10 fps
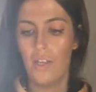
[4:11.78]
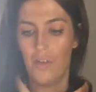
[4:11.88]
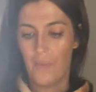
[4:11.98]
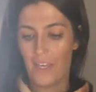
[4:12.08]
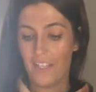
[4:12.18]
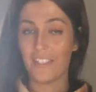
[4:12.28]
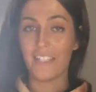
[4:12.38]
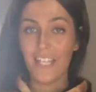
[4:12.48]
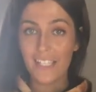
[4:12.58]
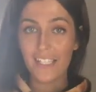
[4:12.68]
because
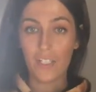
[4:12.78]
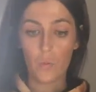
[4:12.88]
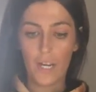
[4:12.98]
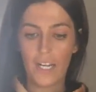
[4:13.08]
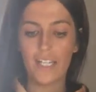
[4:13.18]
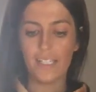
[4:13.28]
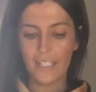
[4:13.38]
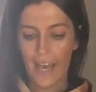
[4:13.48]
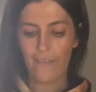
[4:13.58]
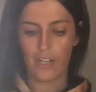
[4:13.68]
this is where it is
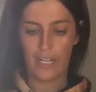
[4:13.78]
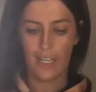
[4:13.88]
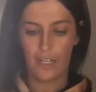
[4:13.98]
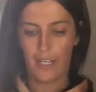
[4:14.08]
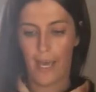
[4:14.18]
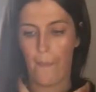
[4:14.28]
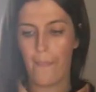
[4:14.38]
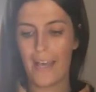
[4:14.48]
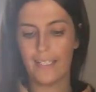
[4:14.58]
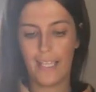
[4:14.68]
definitely going to get
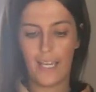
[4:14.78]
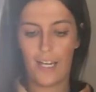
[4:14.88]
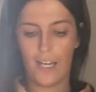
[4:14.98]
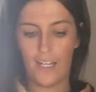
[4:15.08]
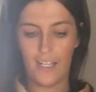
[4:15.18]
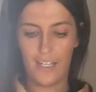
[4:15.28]
messier.